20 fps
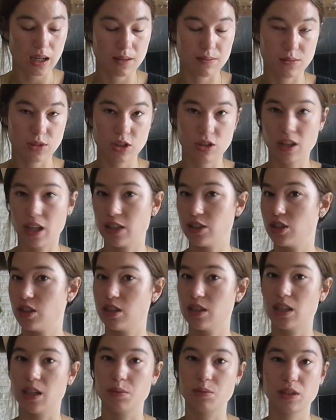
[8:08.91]
So that
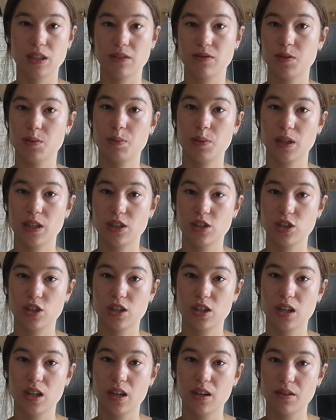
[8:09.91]
just helps give a
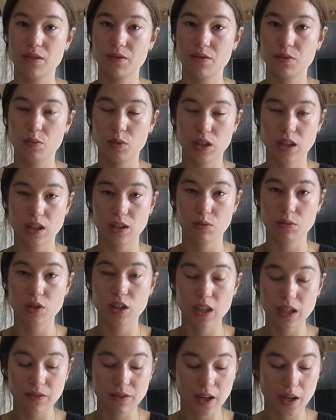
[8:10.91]
picture of what the work
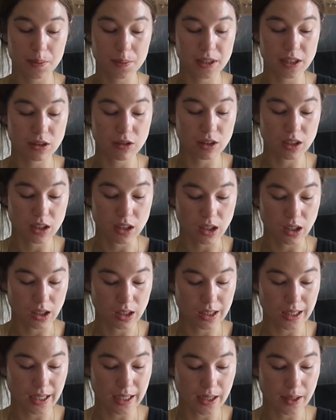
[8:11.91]
environment is going to look
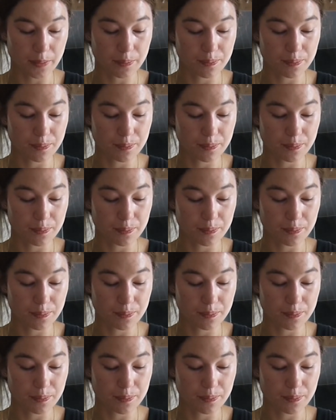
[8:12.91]
like.